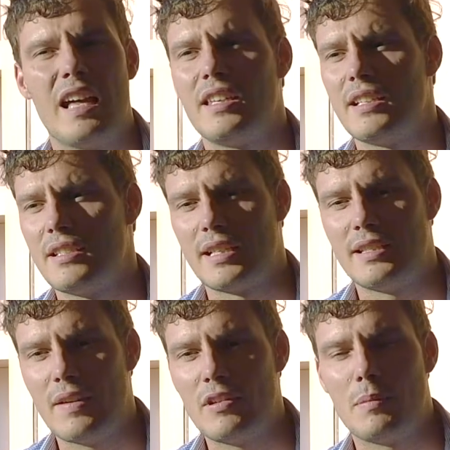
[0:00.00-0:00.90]
I think it's like
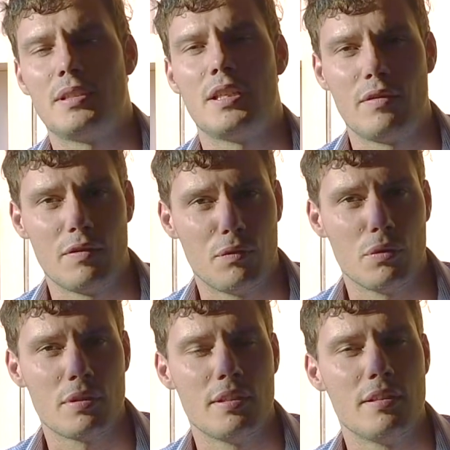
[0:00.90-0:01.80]
70% of
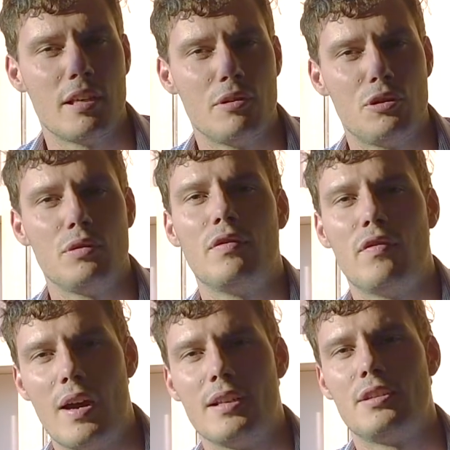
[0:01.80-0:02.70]
divorces are due to
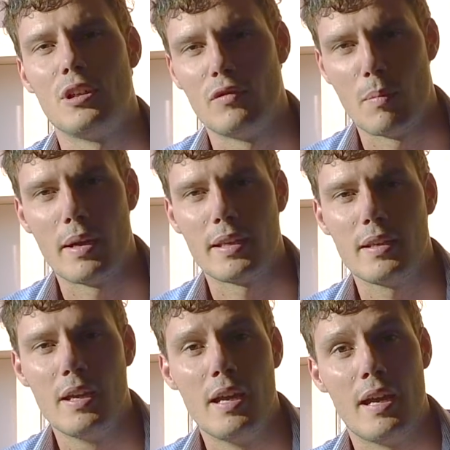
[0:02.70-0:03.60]
fights over
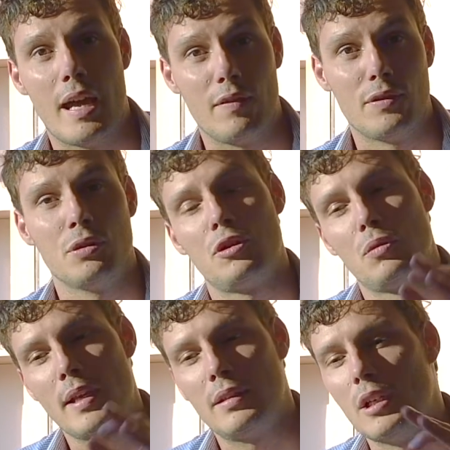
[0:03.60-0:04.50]
money. And if it's not
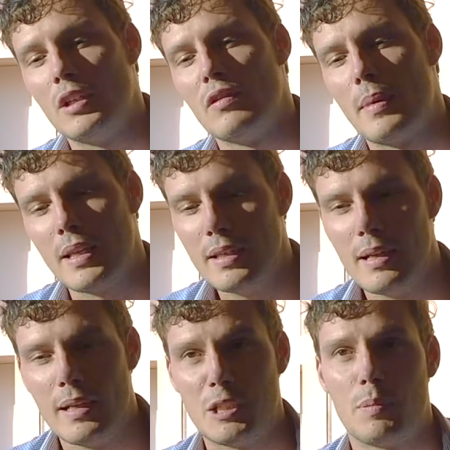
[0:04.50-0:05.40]
directly over money,
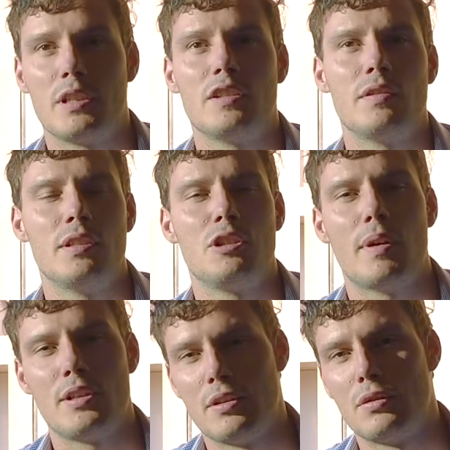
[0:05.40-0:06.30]
it's because of
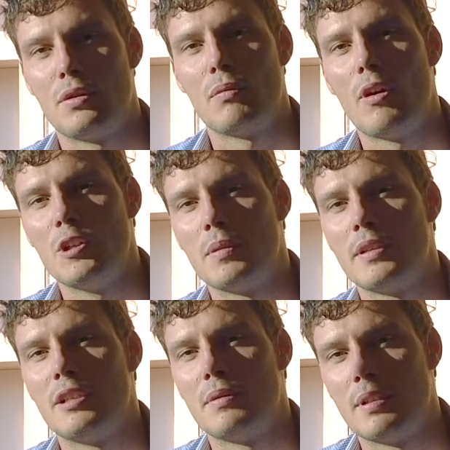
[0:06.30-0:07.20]
situations that arose
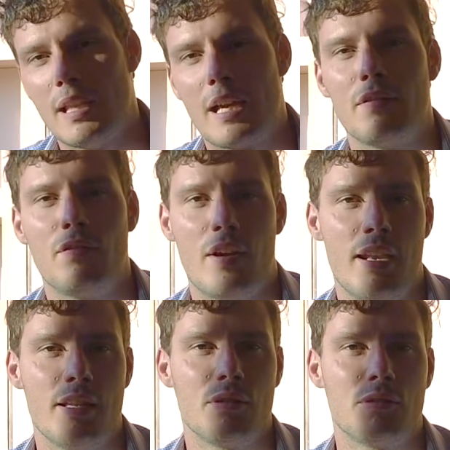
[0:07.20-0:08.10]
because there was a lack of
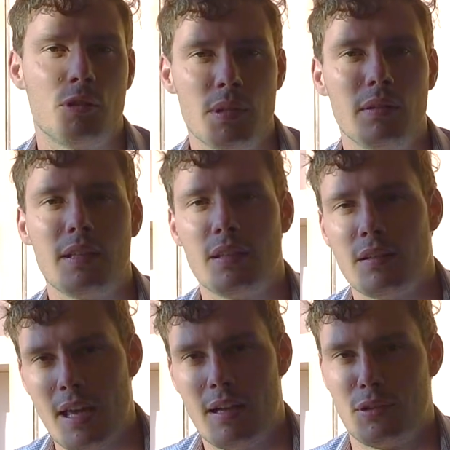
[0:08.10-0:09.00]
financial stability in
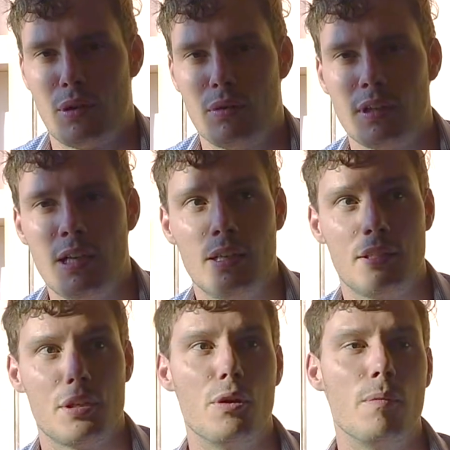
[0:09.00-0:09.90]
the household.
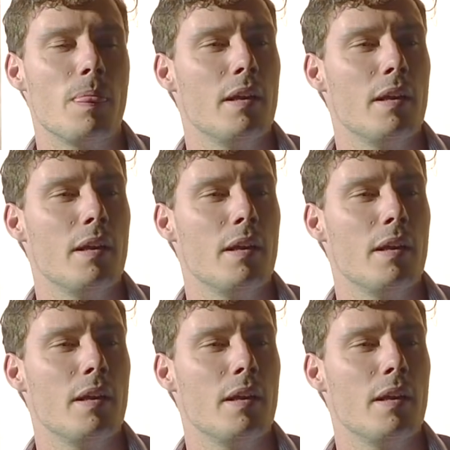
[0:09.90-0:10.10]
So,